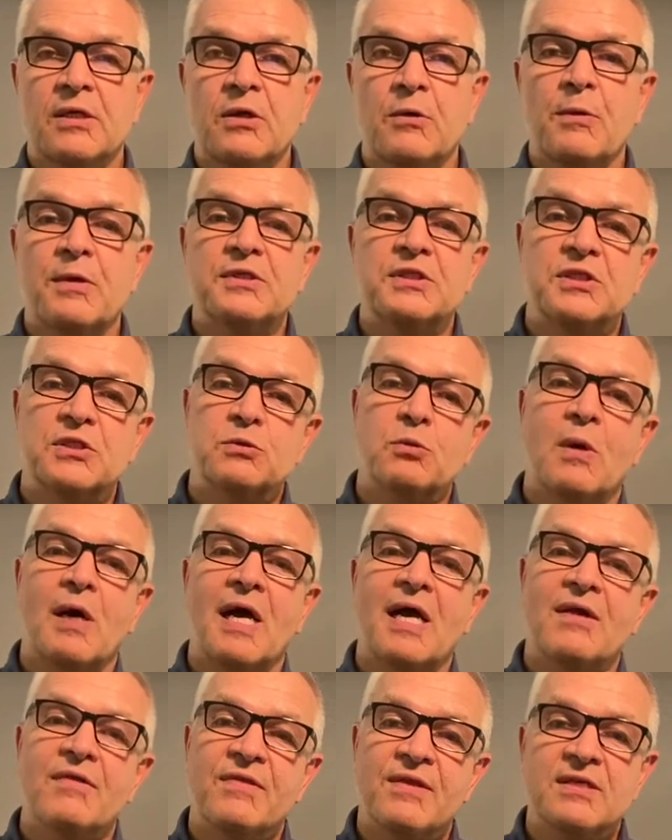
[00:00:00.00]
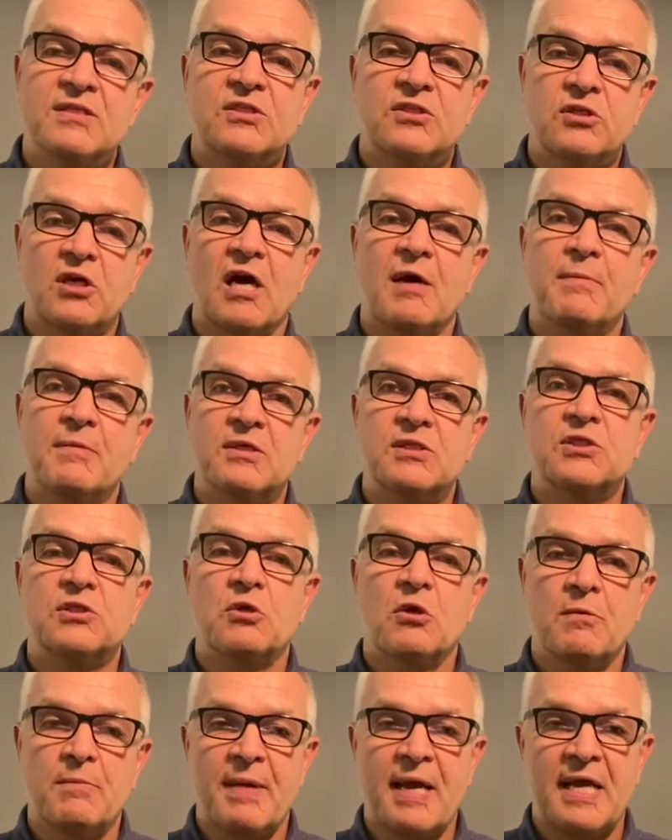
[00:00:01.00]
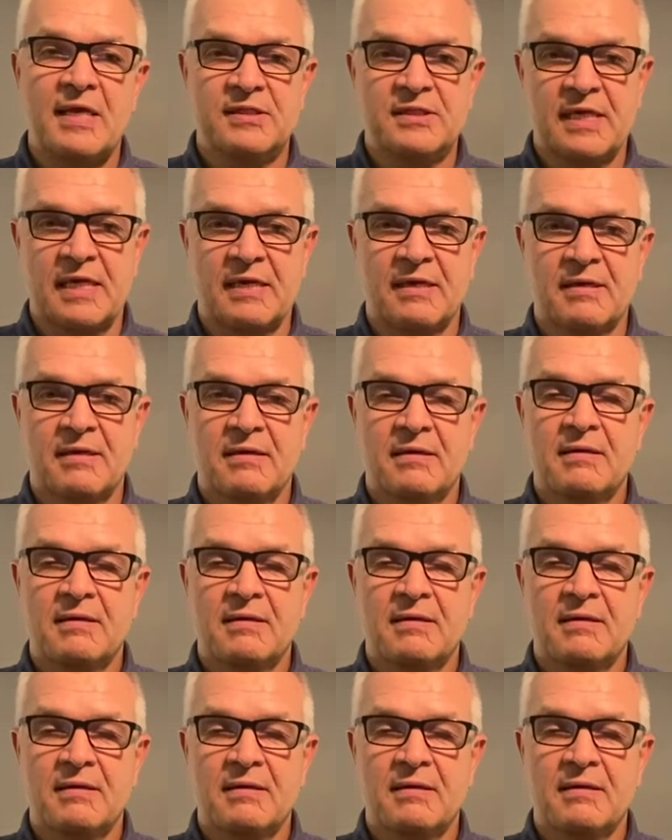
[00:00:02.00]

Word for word: which is why this psalm is so amazing,